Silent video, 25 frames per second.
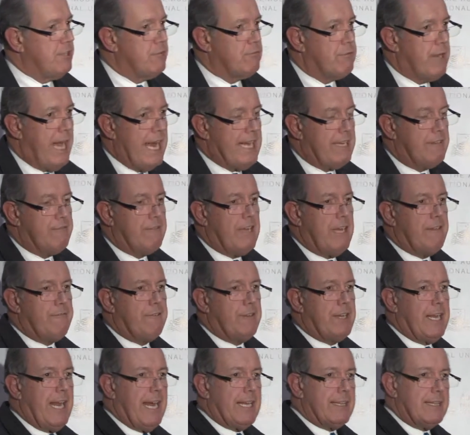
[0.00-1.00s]
the rate of
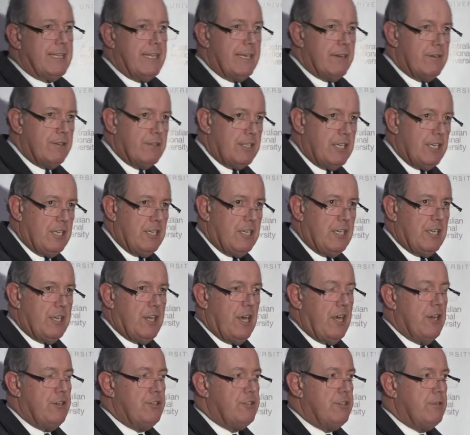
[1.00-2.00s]
effort out there in the Indian
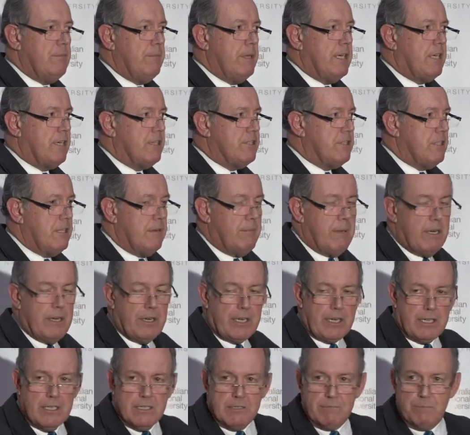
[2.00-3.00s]
Ocean because the
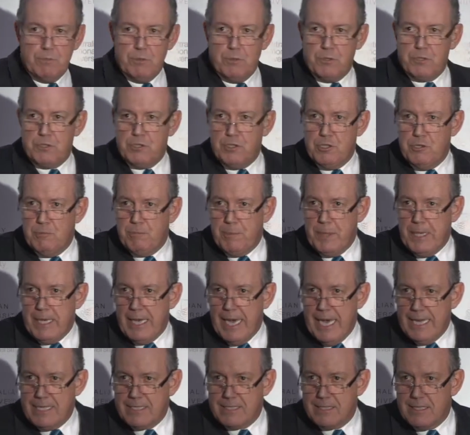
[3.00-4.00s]
Americans brought 2
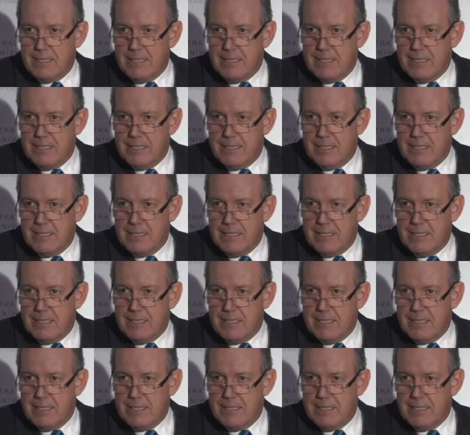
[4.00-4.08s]
P-8s